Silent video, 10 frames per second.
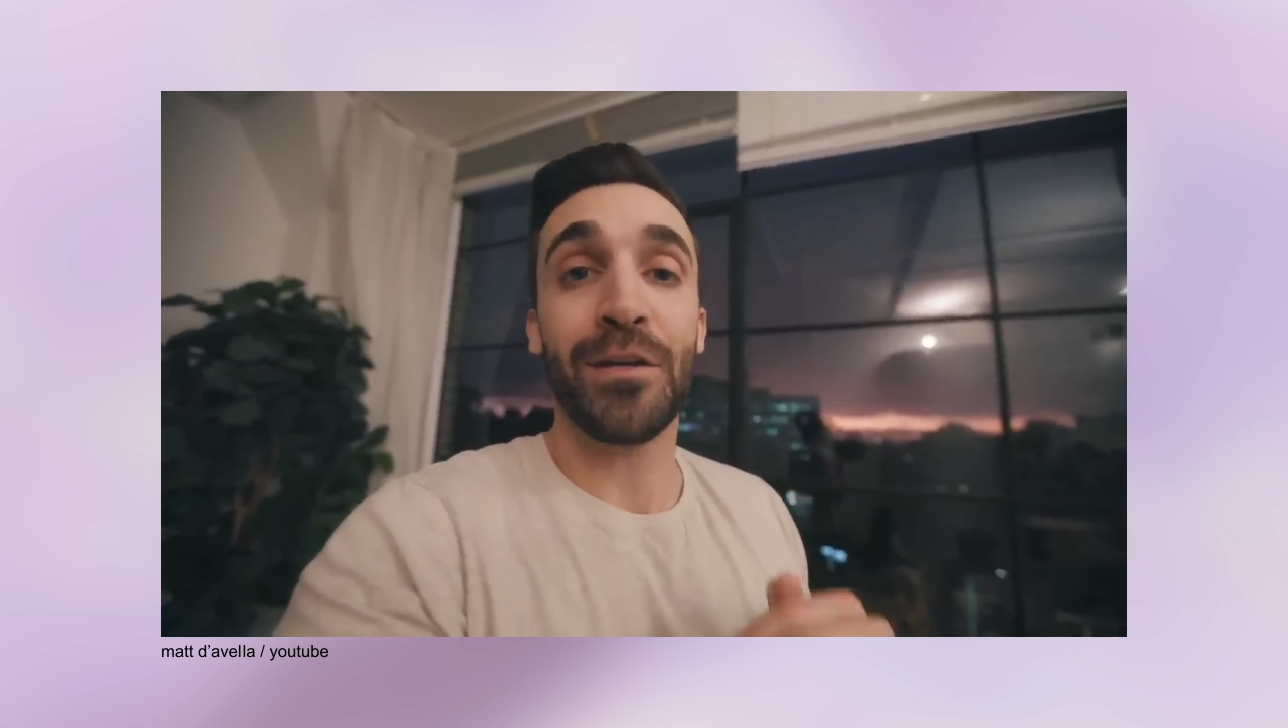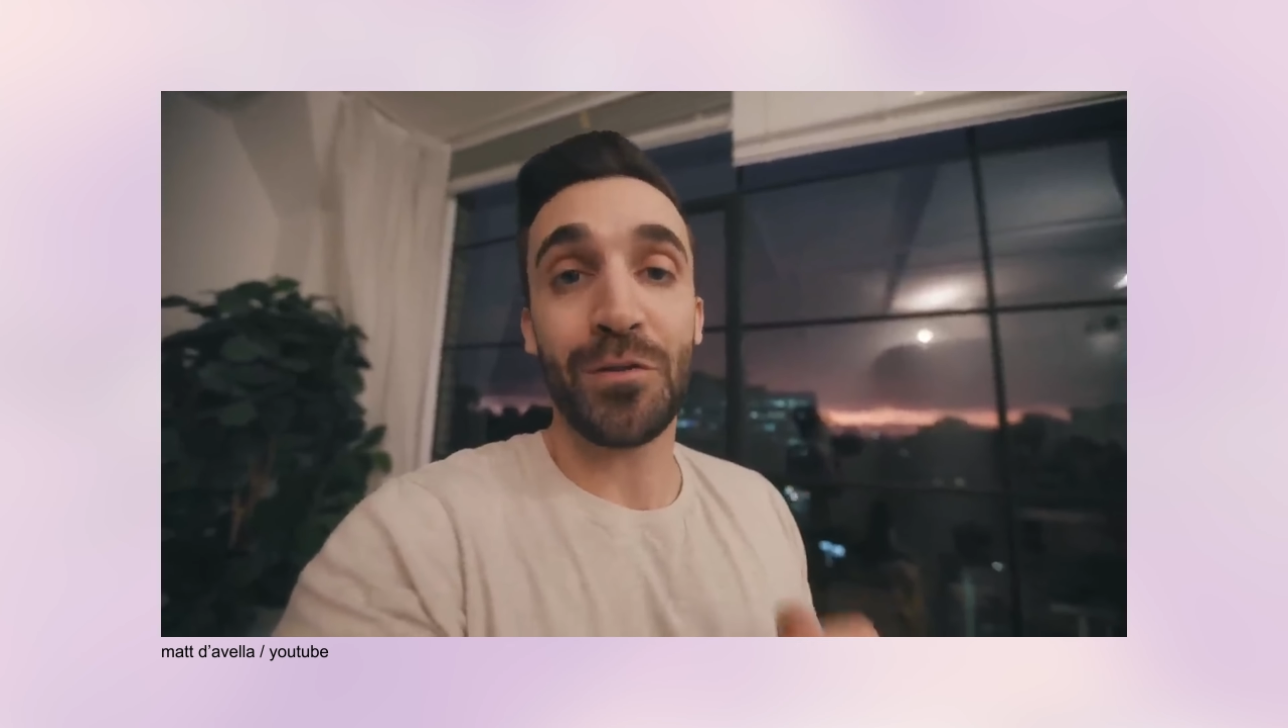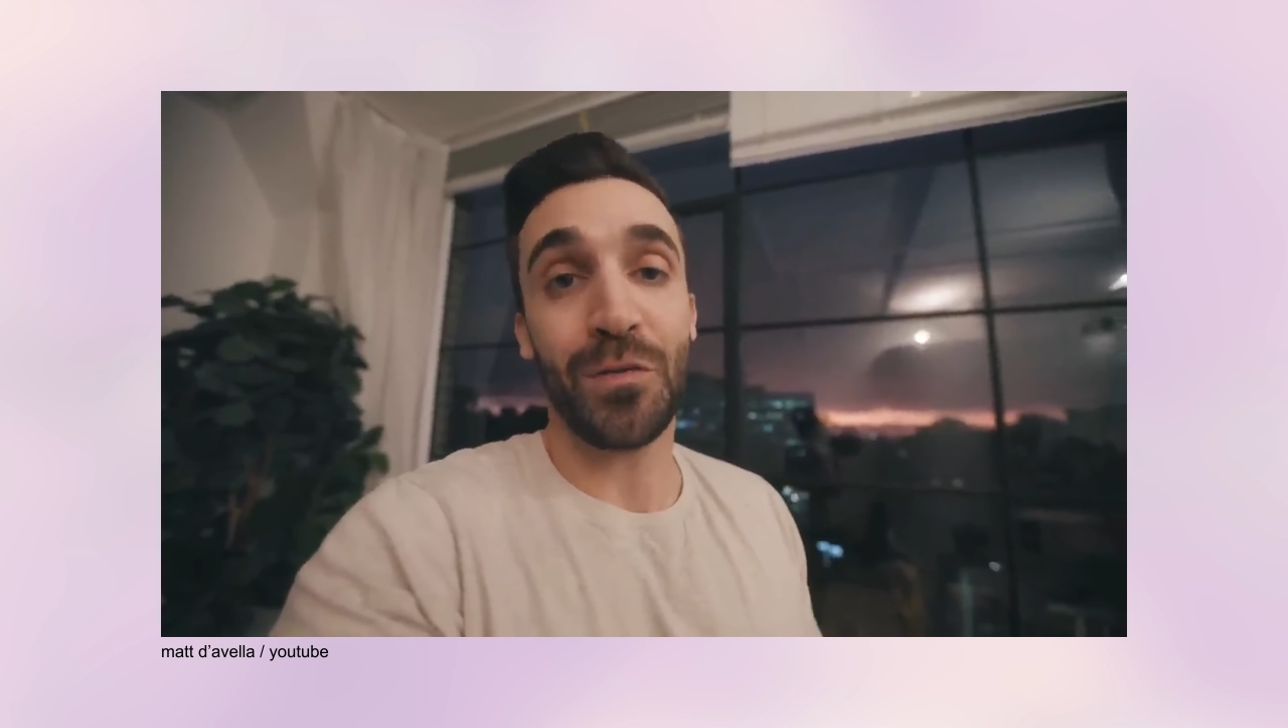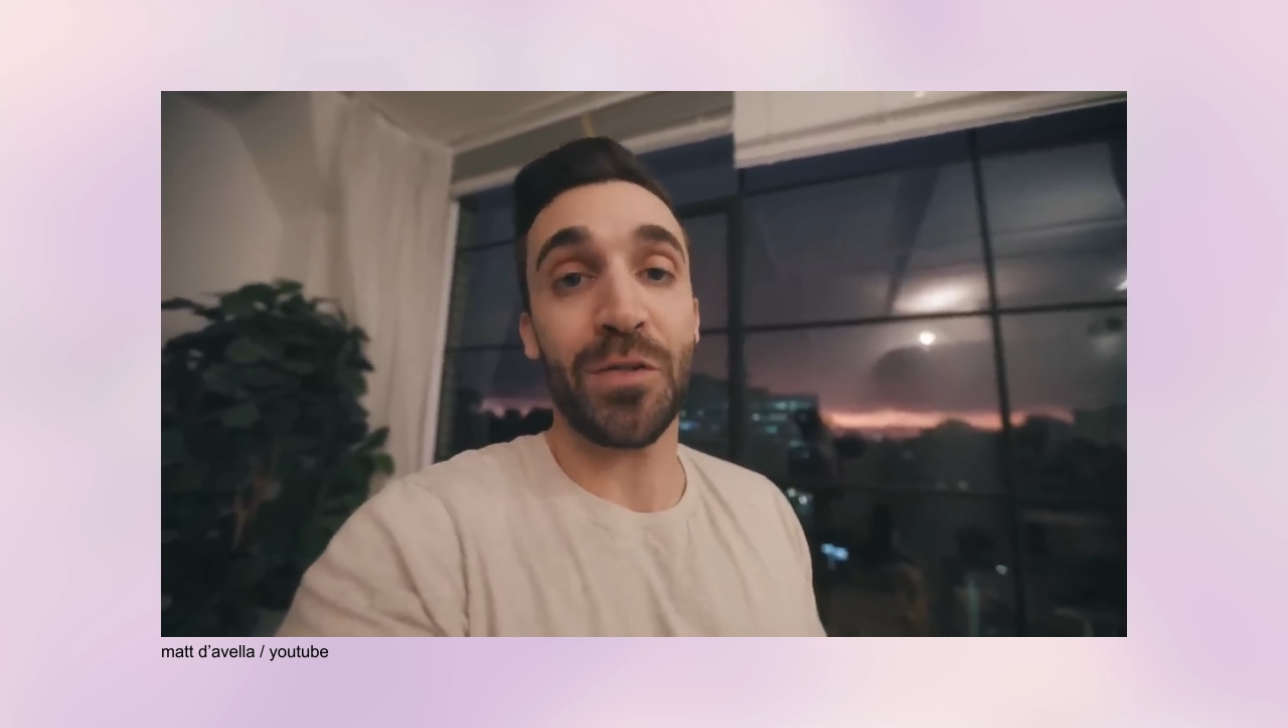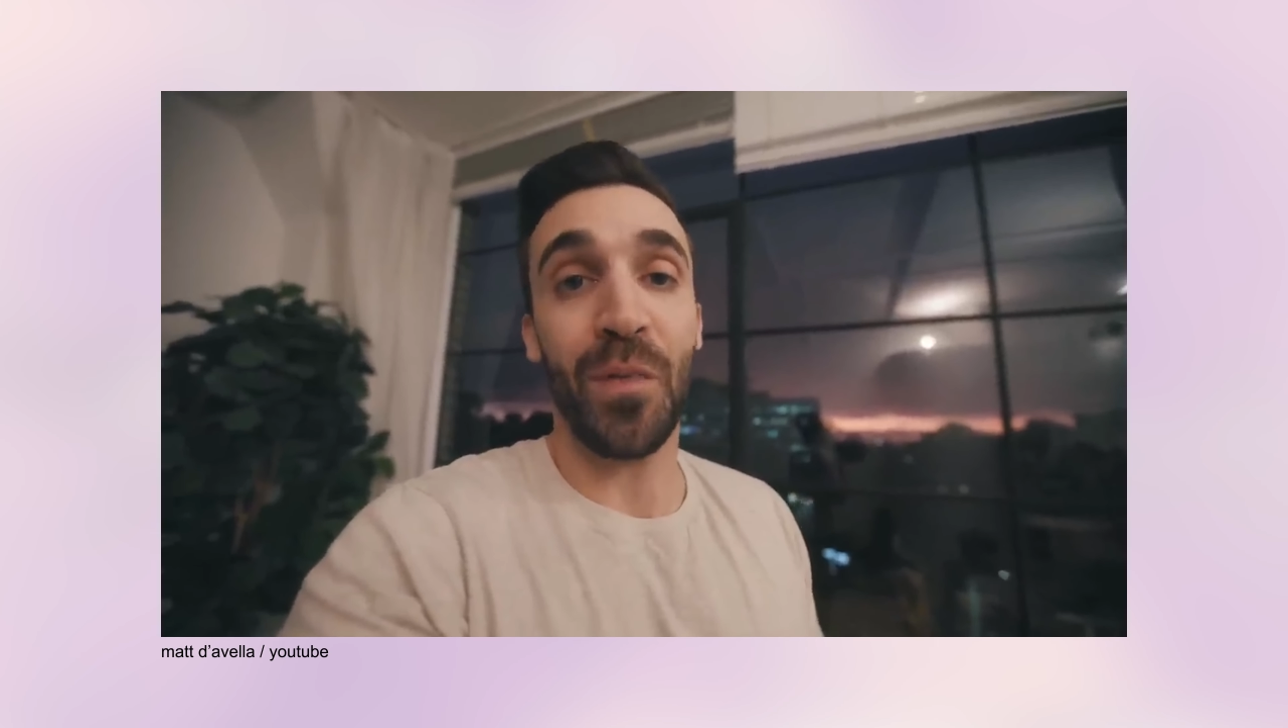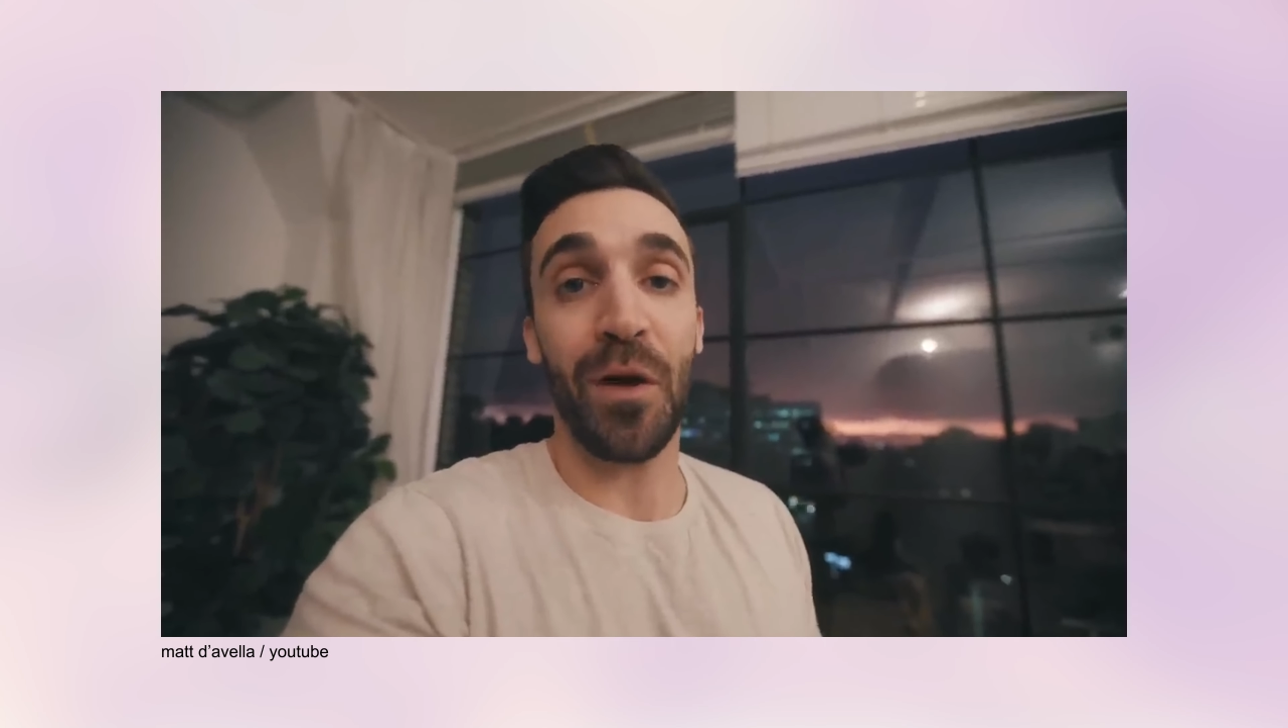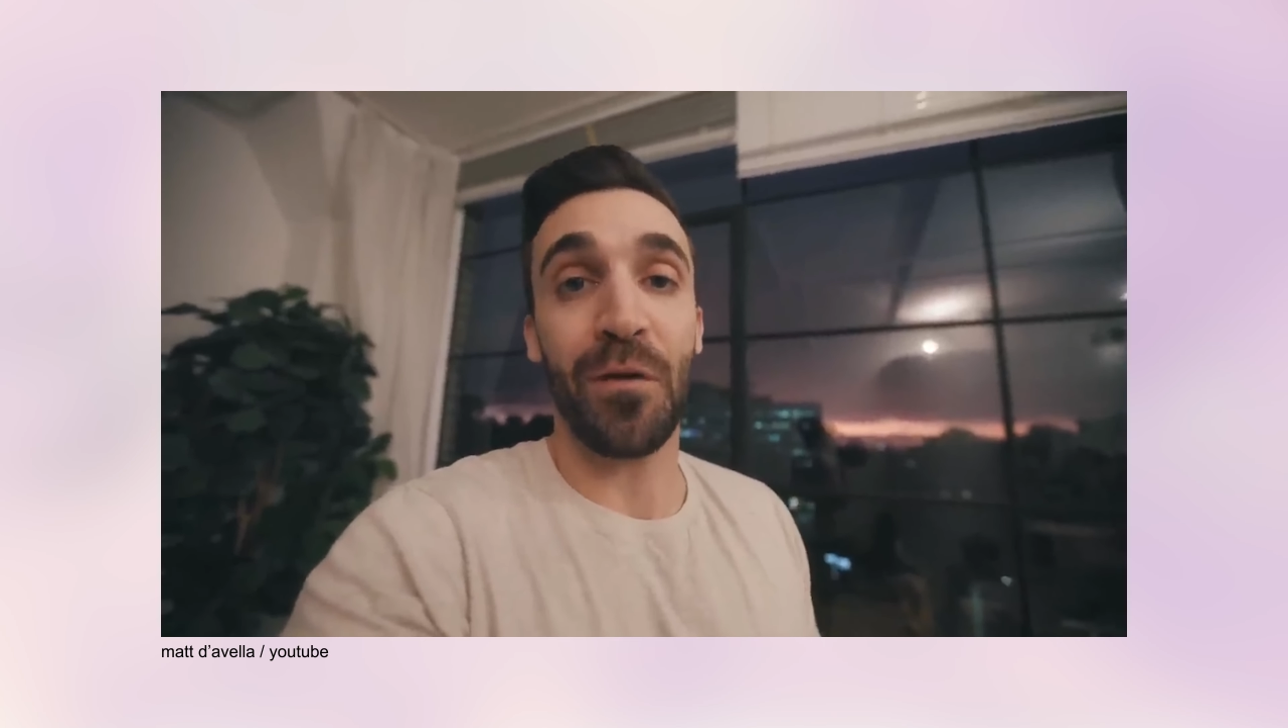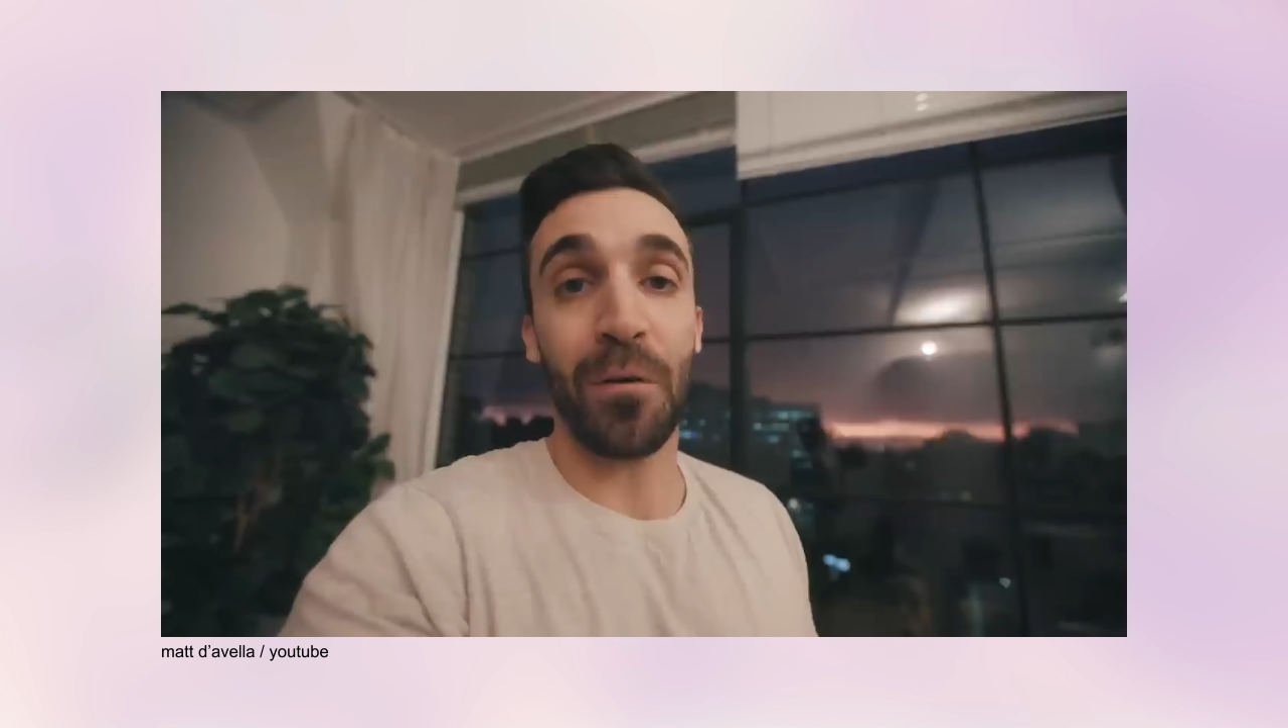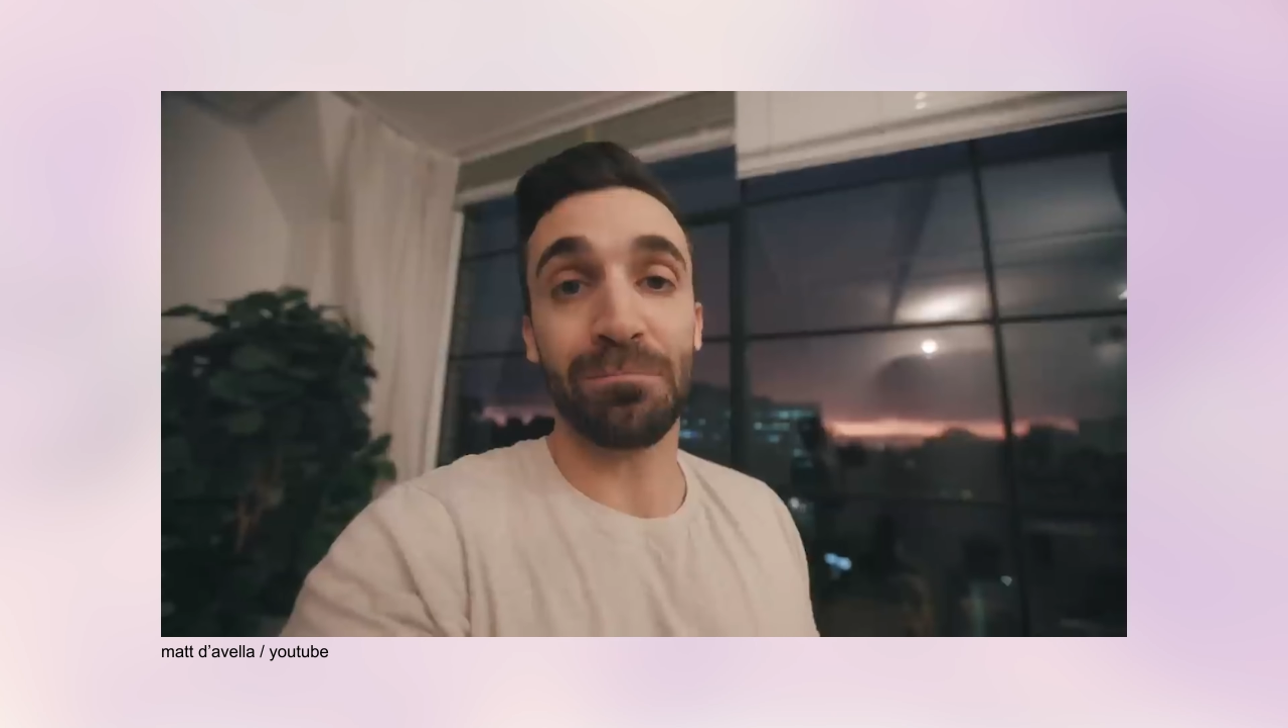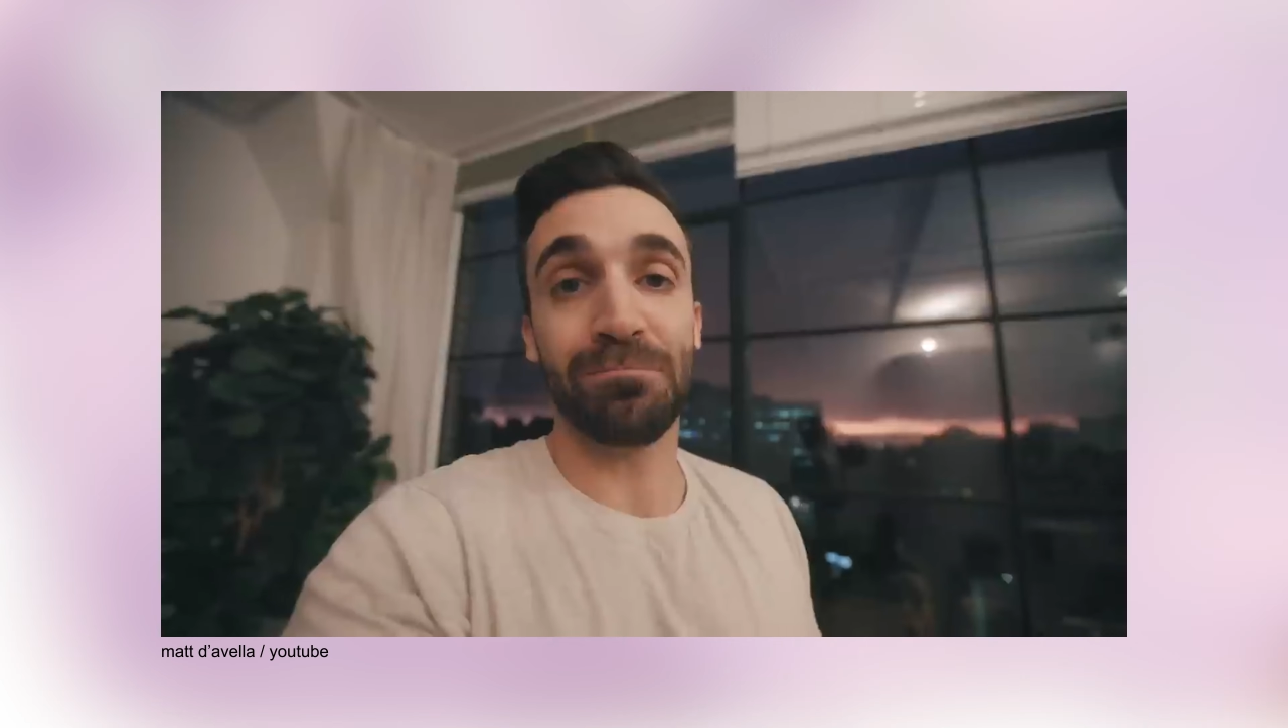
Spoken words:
to a smartphone.